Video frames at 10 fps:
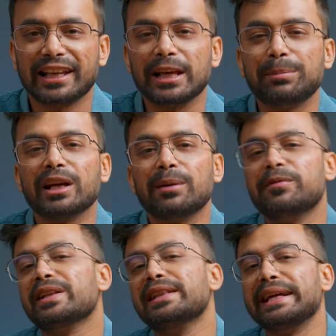Keeping
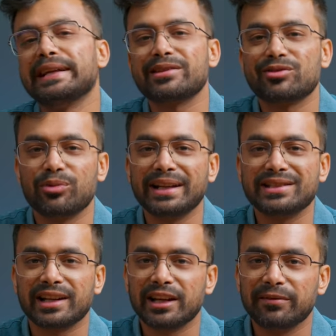up with latest
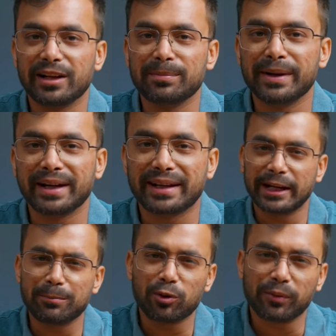trends and development,
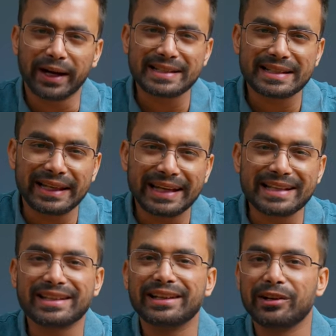it provides easy